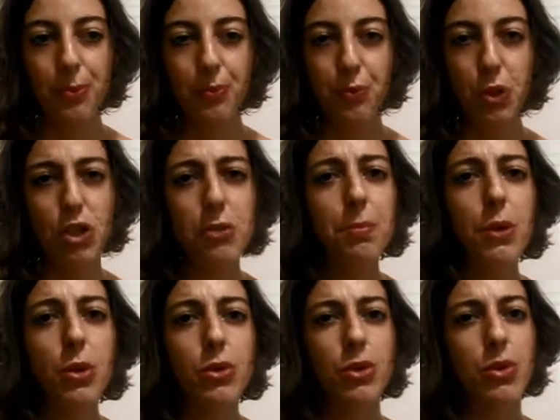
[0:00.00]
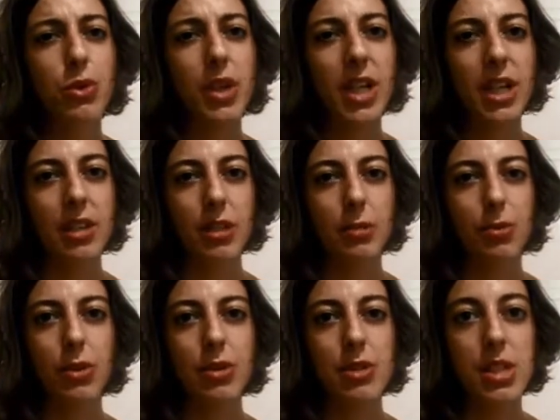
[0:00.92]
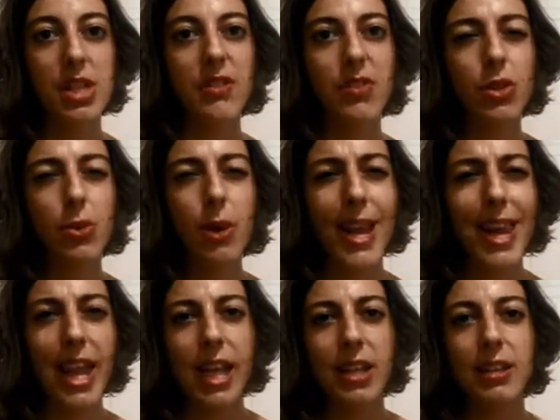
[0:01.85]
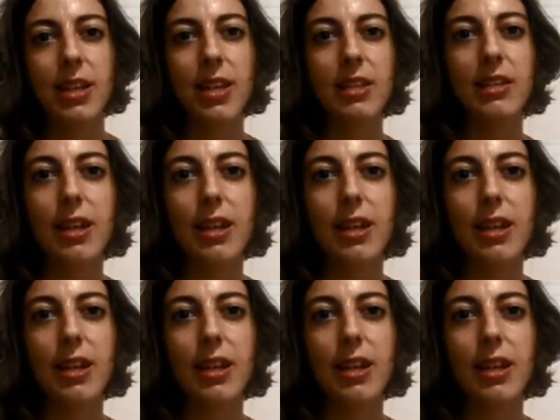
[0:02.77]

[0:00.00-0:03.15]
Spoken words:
Not both together, because even though I like the idea